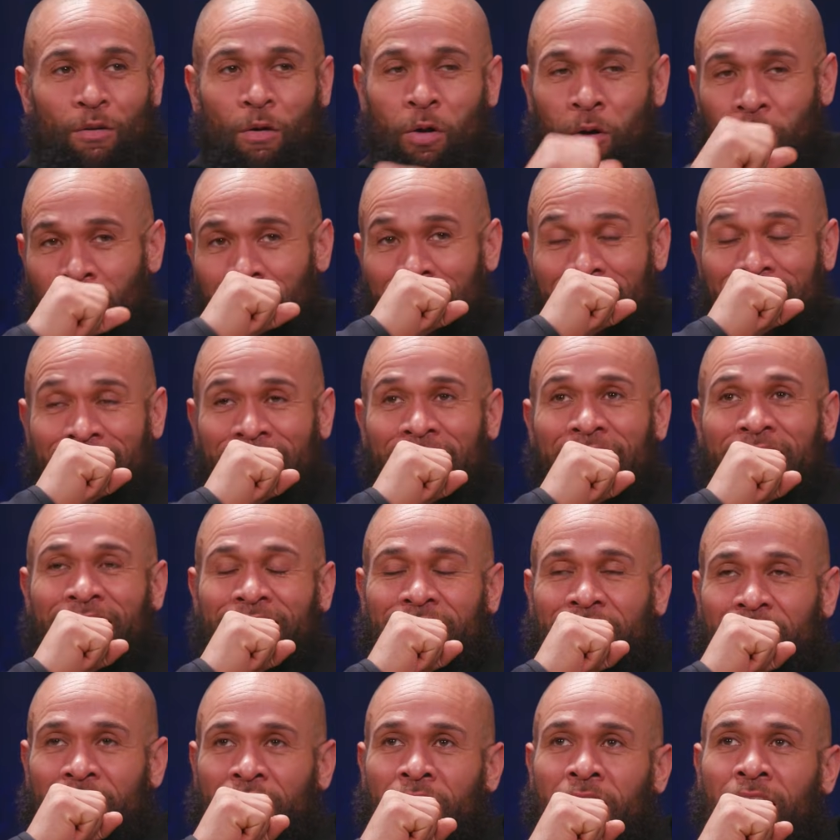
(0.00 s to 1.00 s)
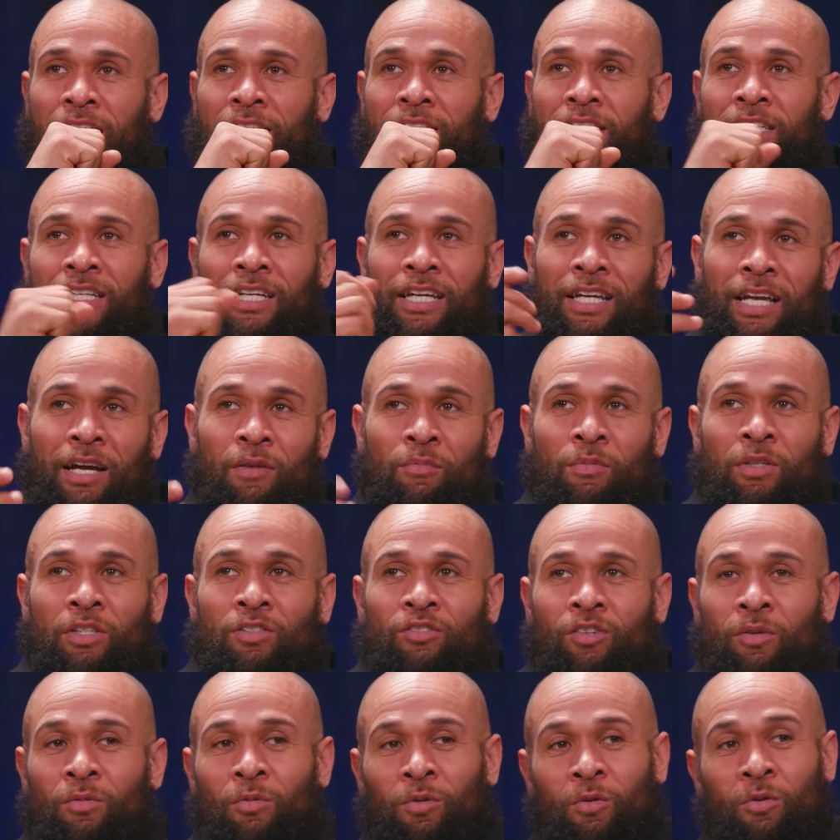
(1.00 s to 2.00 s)
I liked it. Yeah, did it get me
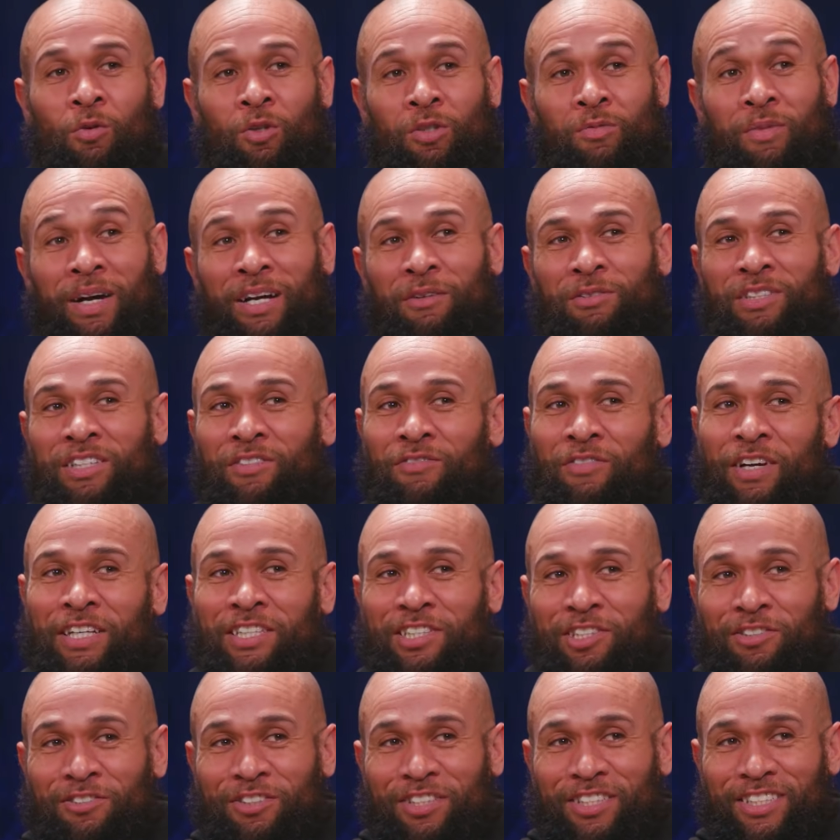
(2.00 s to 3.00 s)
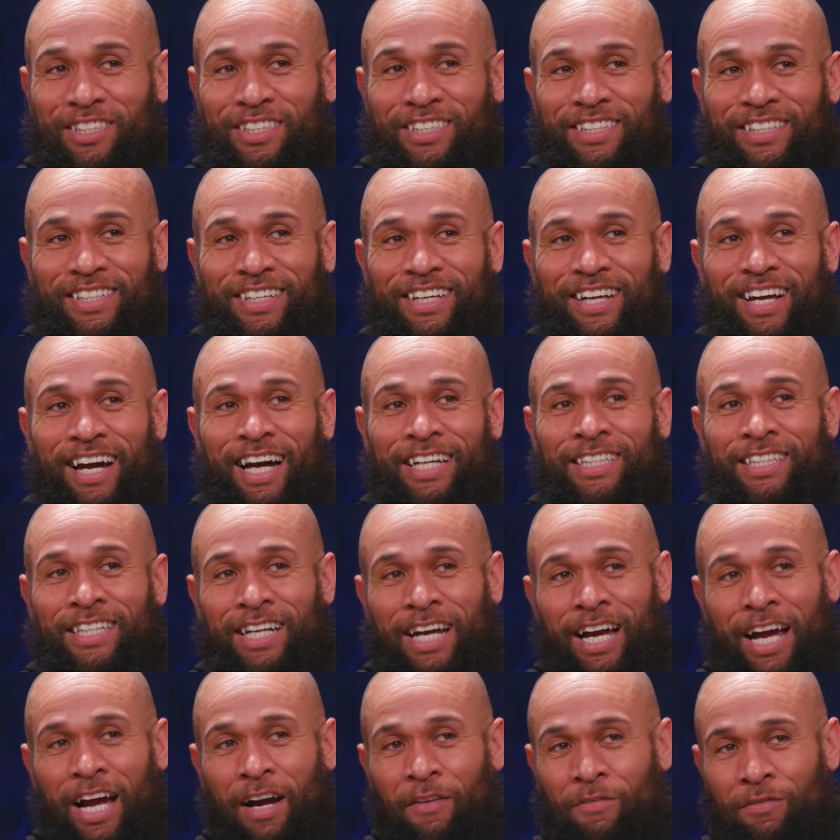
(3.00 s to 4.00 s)
in trouble? Of course, but it was adventurous. I
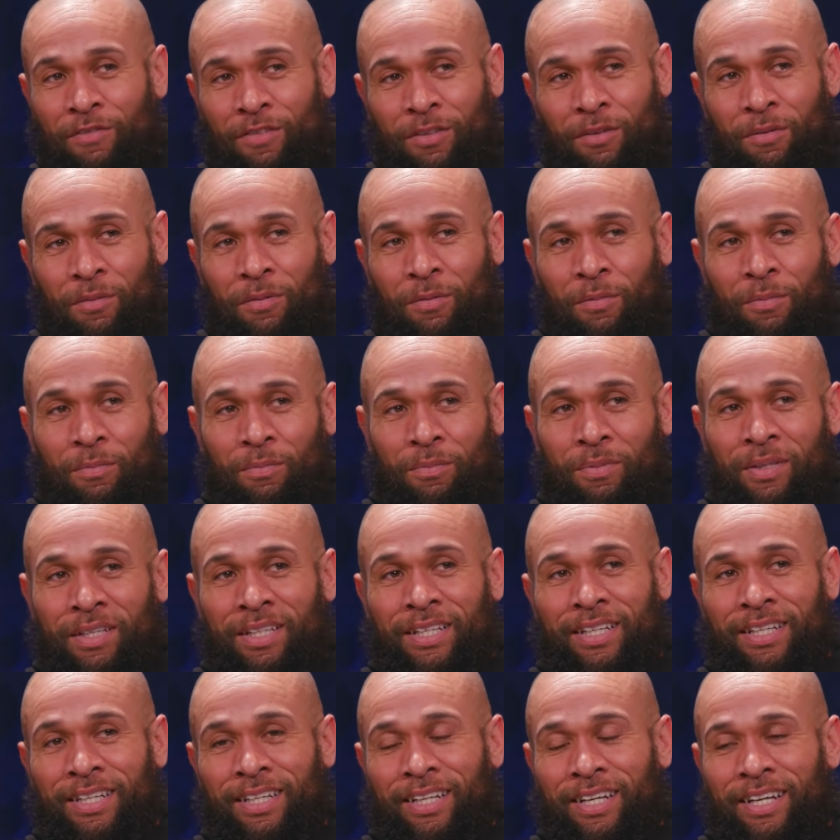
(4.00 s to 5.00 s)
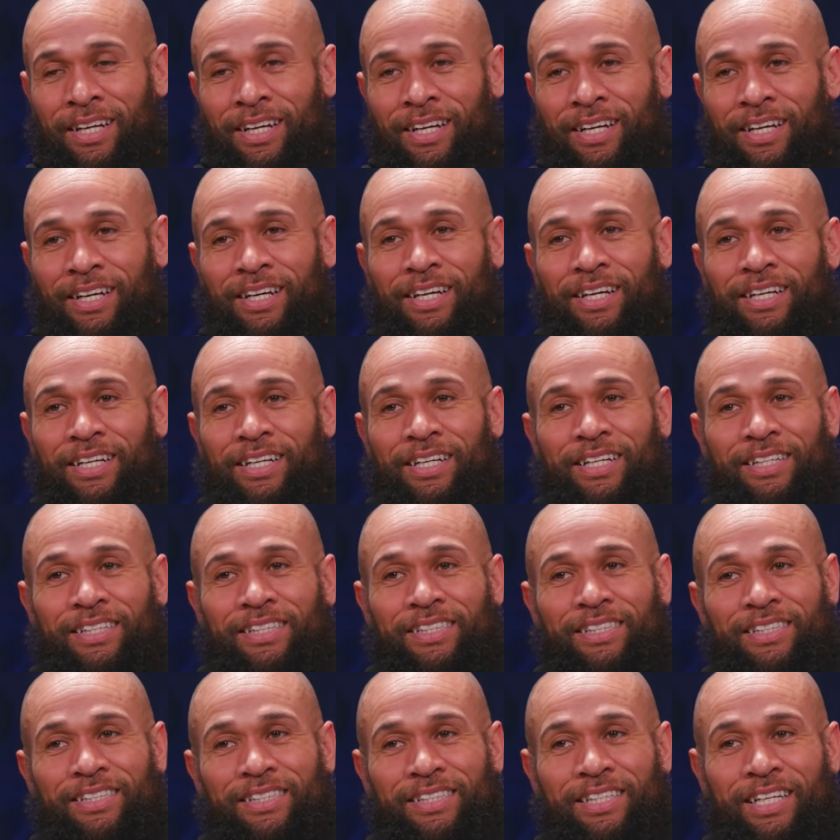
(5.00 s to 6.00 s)
didn't have to be
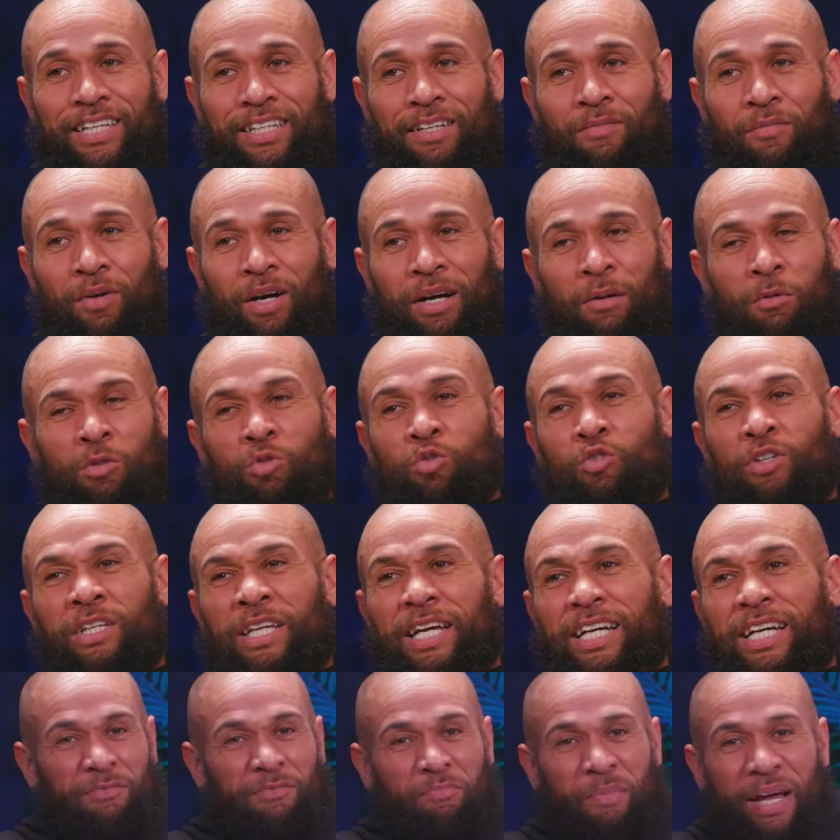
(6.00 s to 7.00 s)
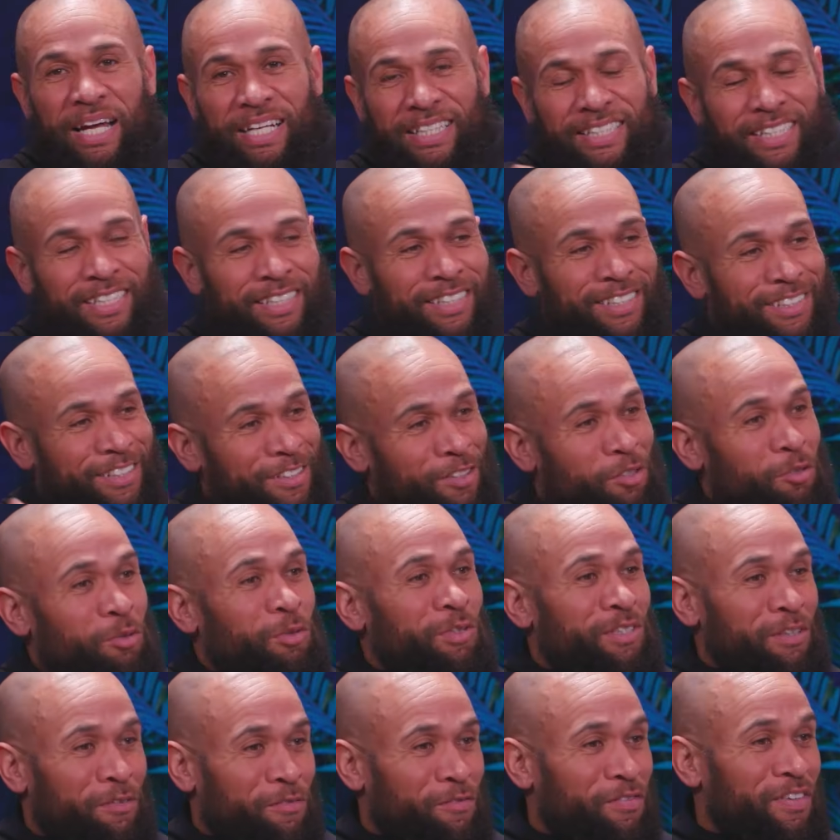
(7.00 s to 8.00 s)
I was expected to
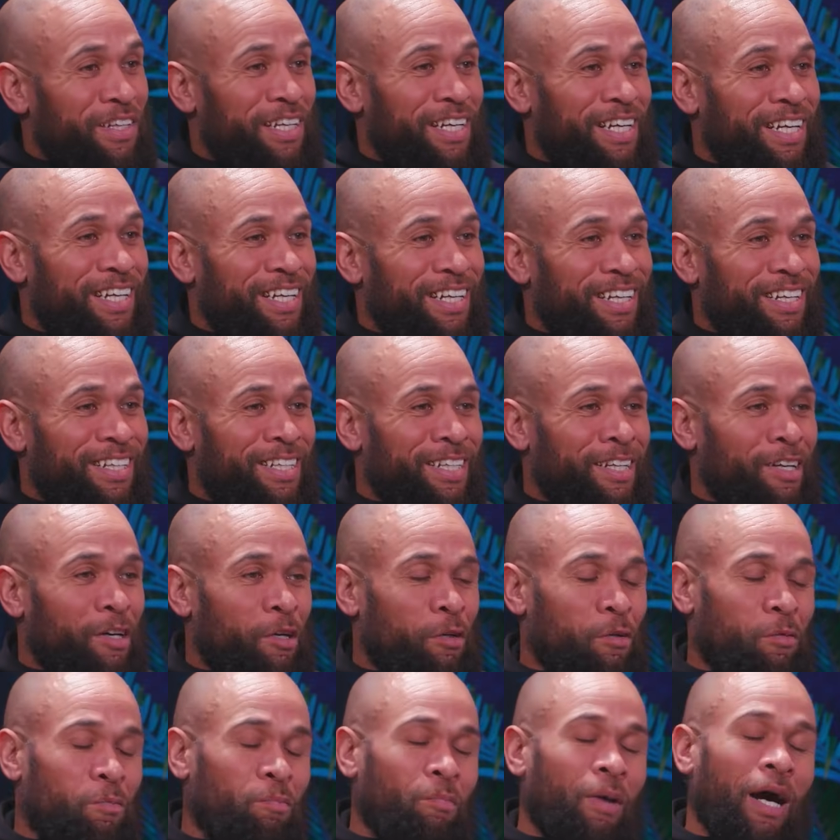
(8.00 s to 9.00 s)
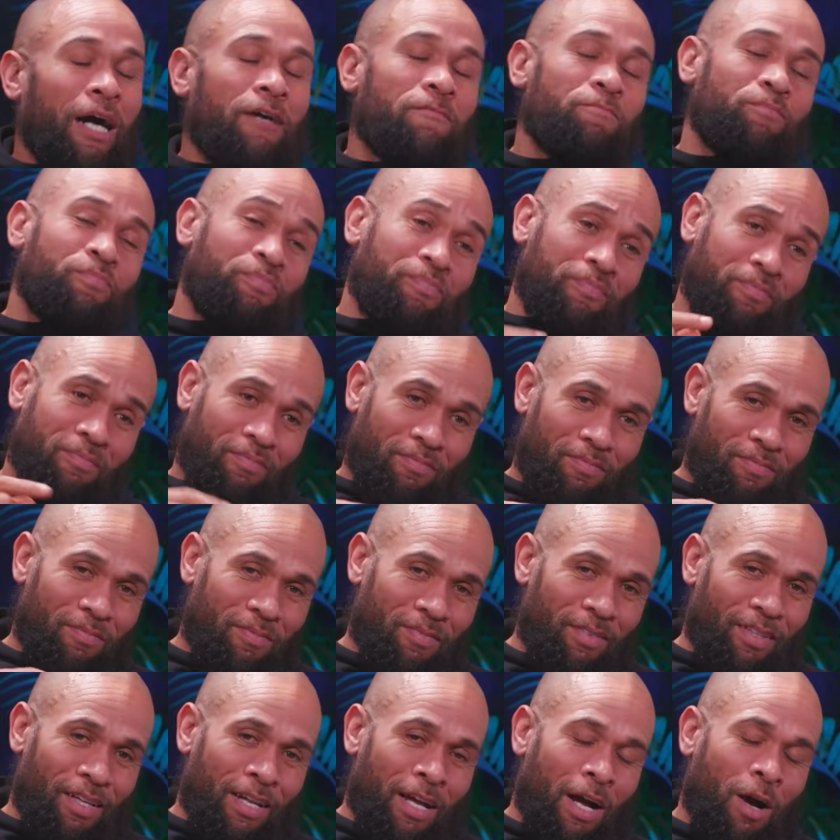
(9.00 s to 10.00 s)
do something, you know. But
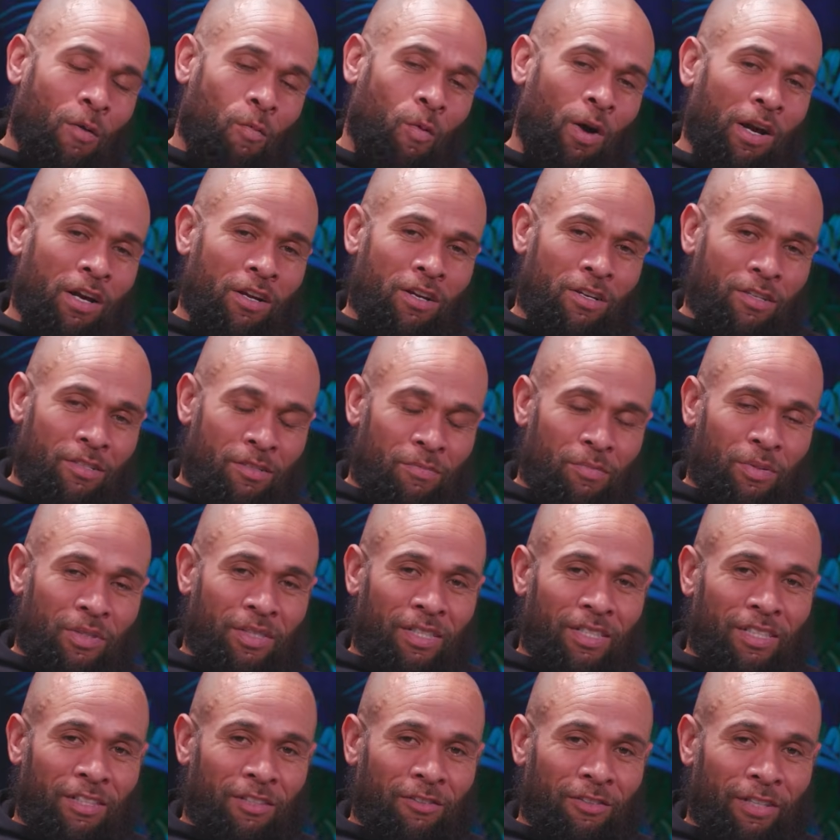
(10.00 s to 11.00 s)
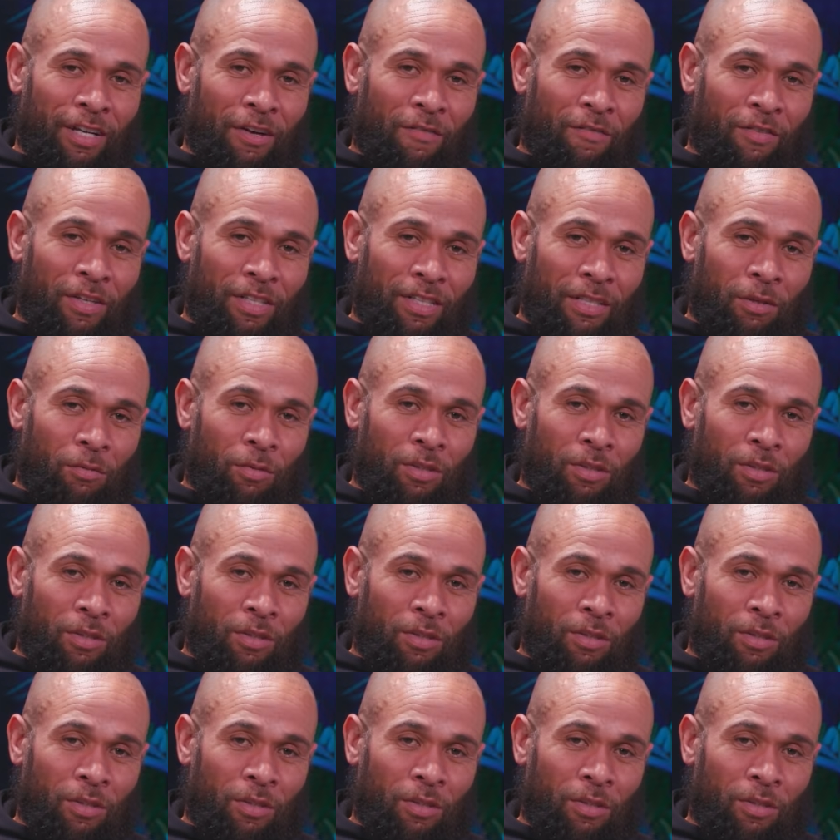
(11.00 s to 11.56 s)
I 100% agree. I